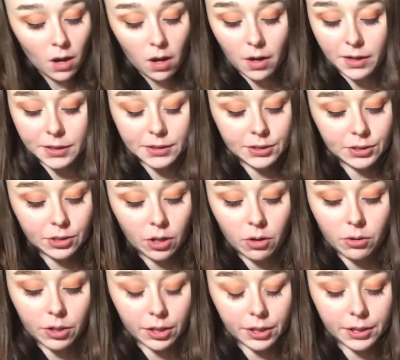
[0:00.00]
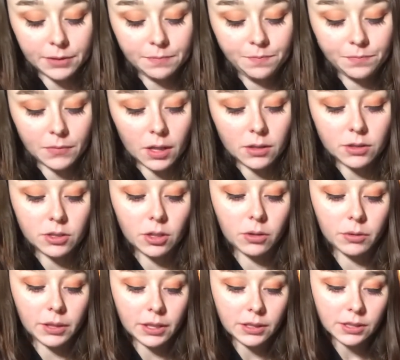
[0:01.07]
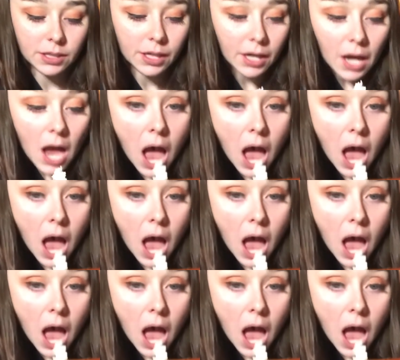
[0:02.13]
It's so good and so easy.